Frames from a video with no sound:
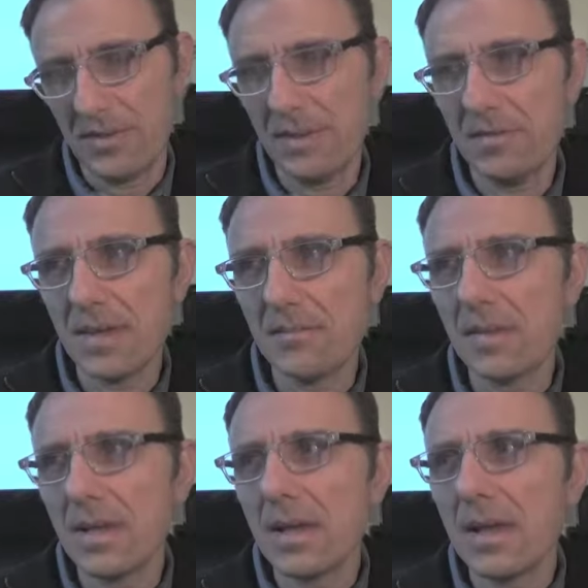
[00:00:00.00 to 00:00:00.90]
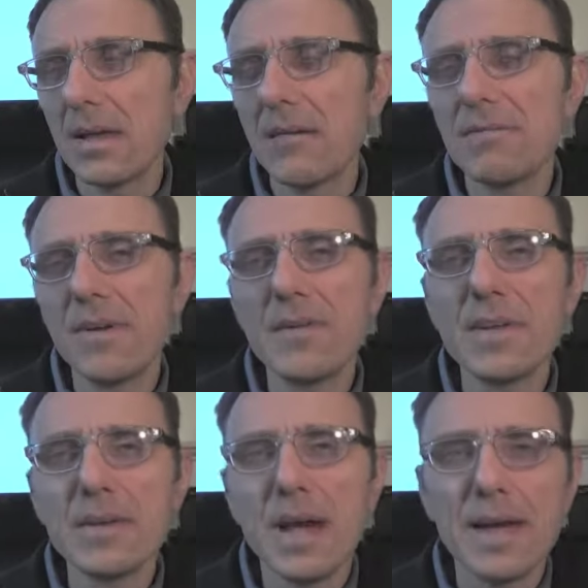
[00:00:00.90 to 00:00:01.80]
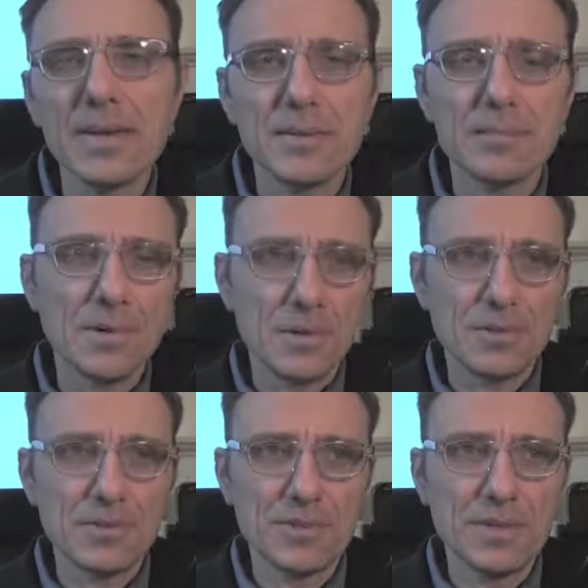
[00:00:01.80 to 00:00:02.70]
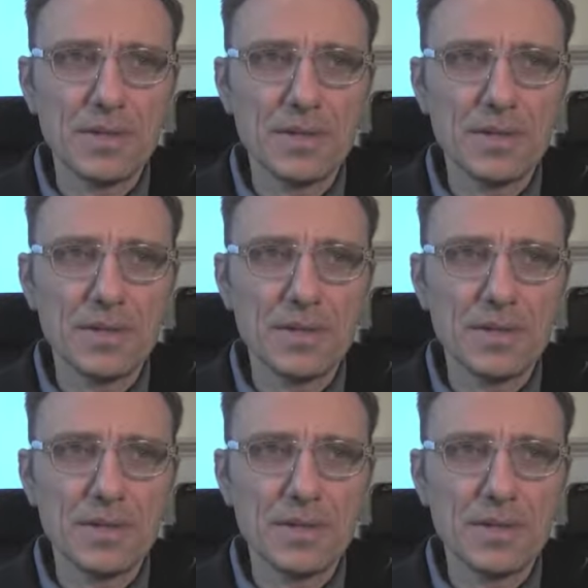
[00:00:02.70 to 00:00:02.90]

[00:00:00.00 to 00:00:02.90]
Give them very guided approach,